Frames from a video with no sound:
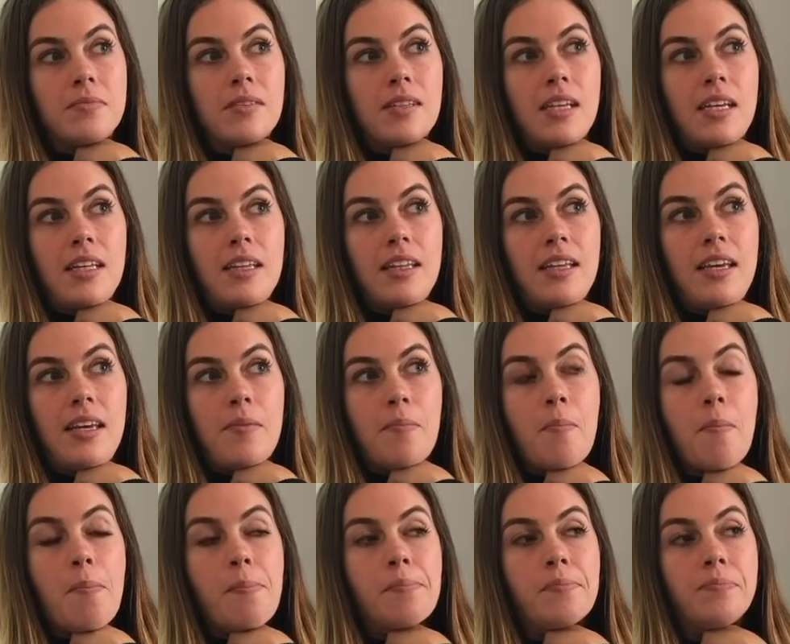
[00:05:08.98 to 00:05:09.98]
Lately,
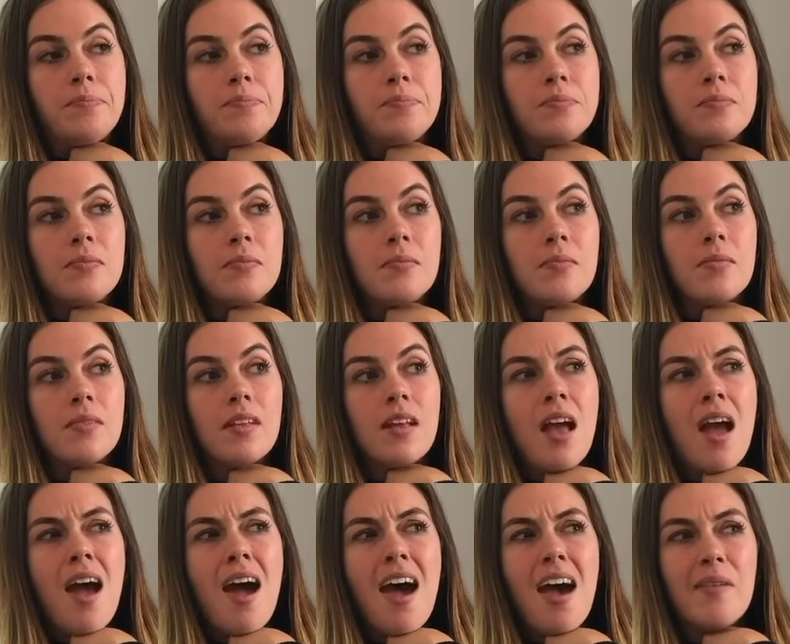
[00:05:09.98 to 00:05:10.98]

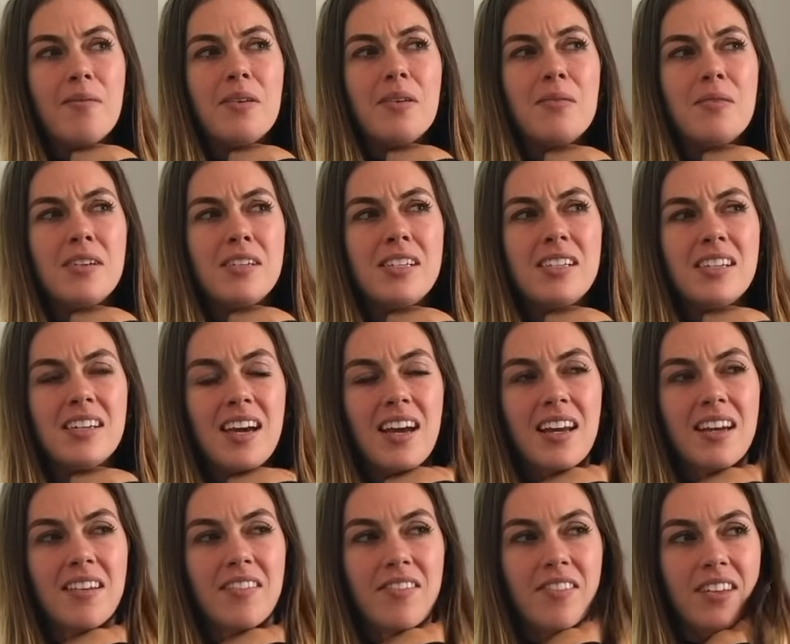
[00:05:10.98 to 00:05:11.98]
I've been watching
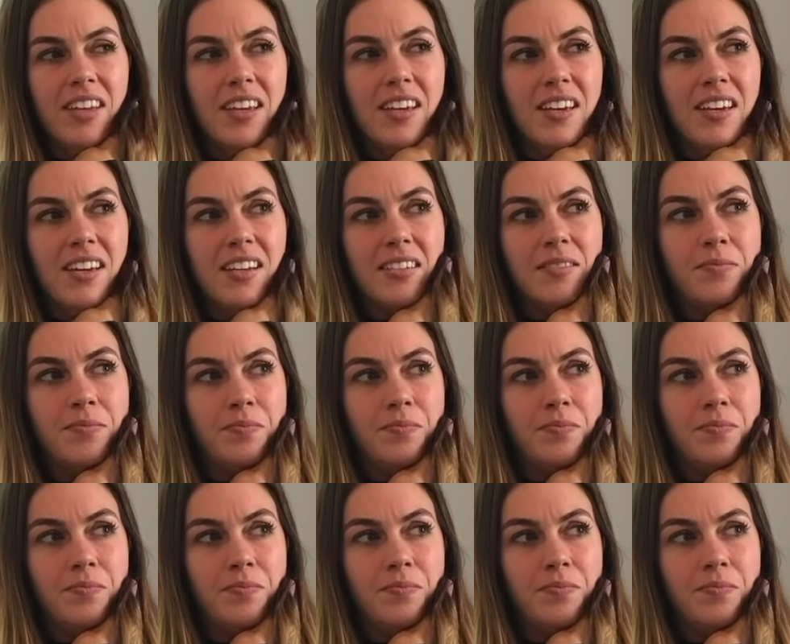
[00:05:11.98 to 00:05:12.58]
kind of like a,